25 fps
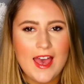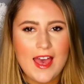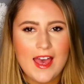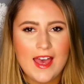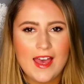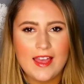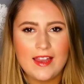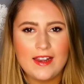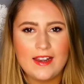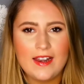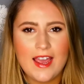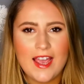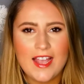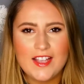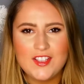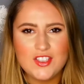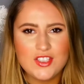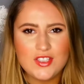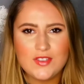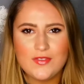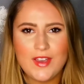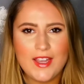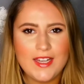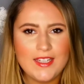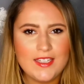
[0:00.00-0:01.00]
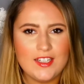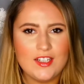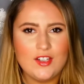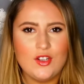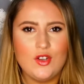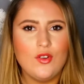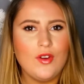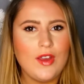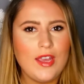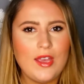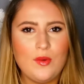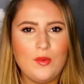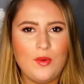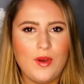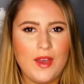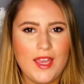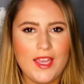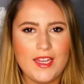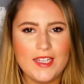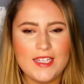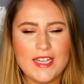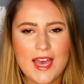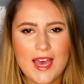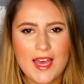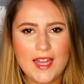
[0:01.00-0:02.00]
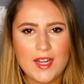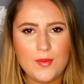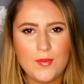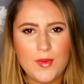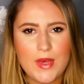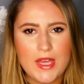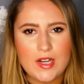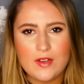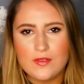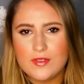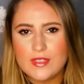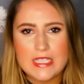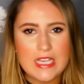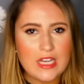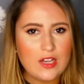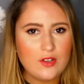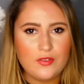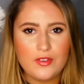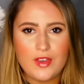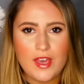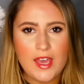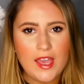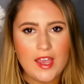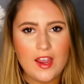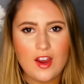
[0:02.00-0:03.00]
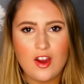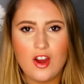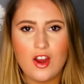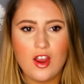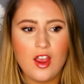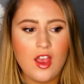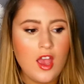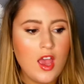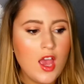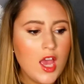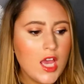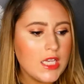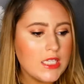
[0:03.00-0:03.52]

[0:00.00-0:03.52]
and I just find it a great way to add a bit of self-care,